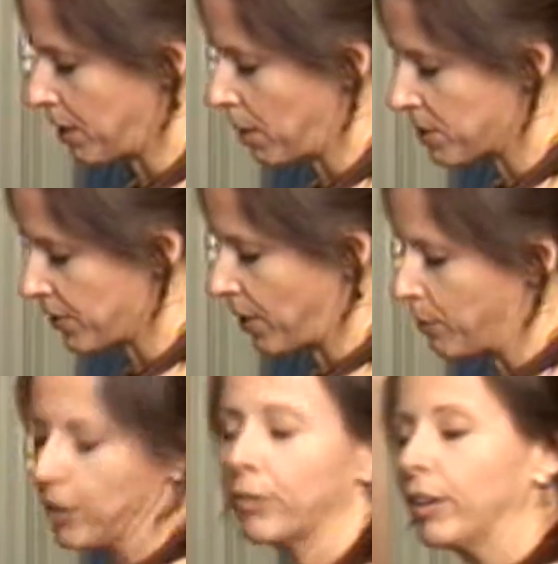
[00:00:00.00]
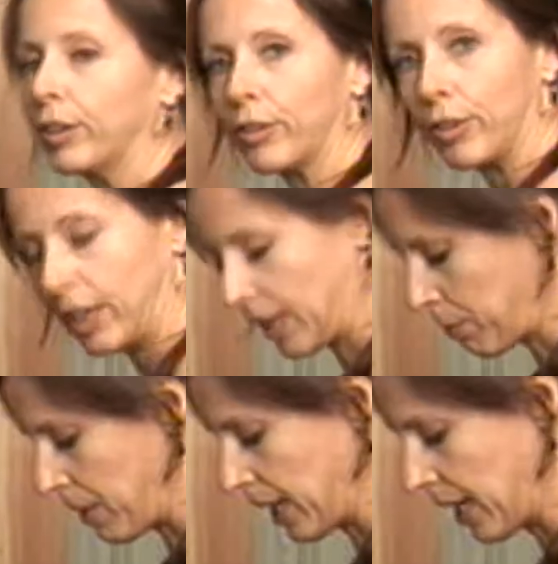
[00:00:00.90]
Sometimes if I'm in a real hurry and
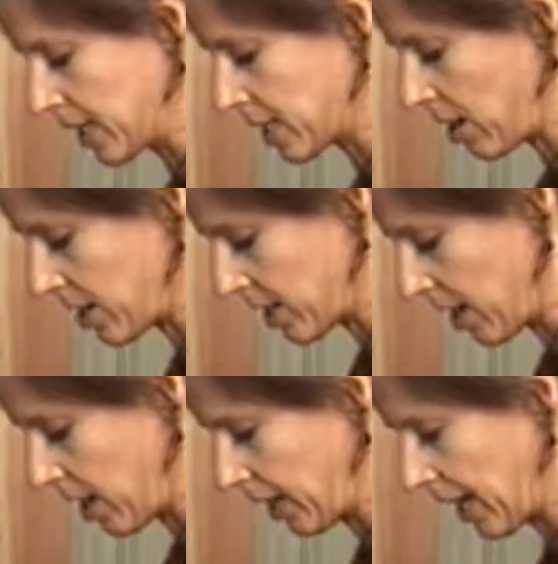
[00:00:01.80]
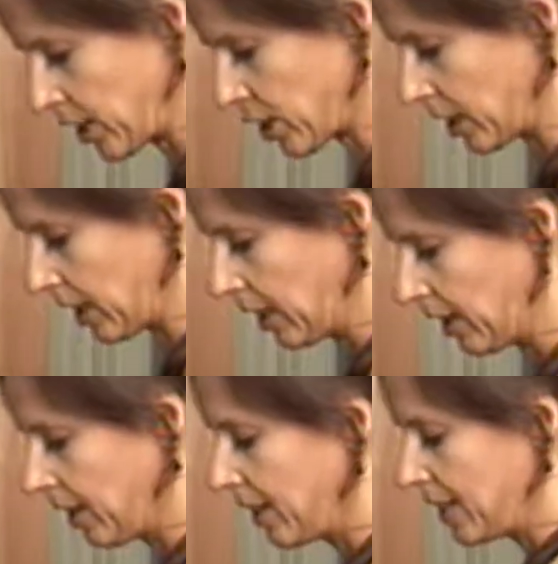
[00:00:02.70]
I'm making salsa, I'll actually
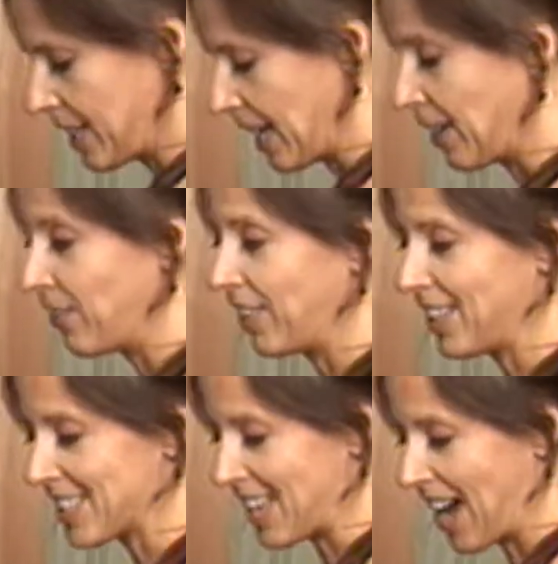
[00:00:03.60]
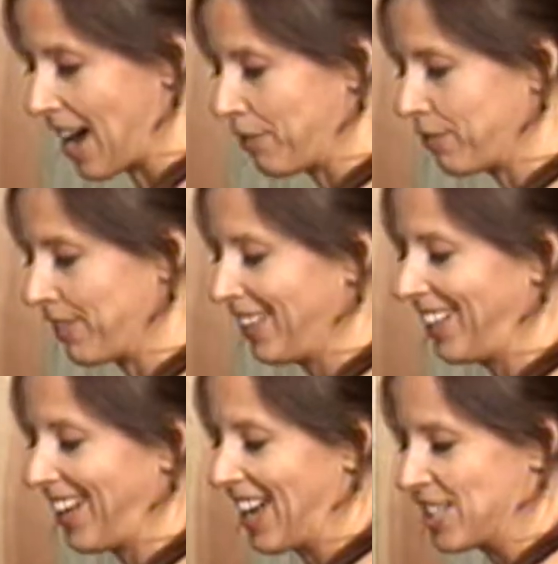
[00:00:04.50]
take even this half
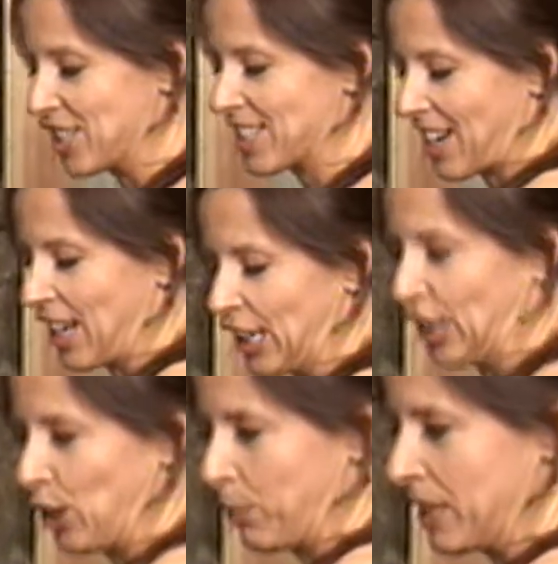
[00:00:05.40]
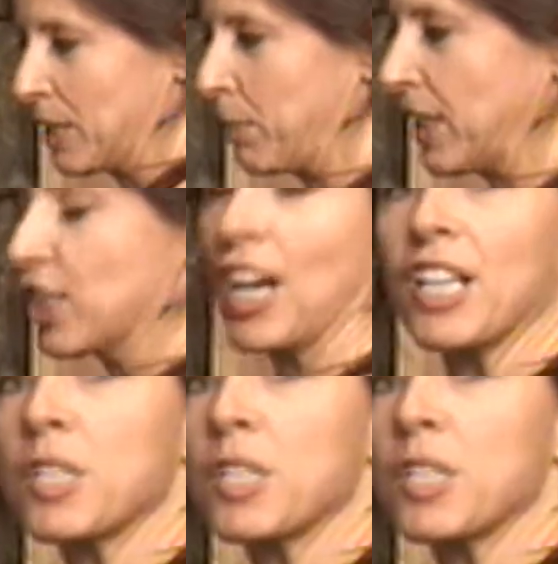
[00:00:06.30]
and just kind of cube it into big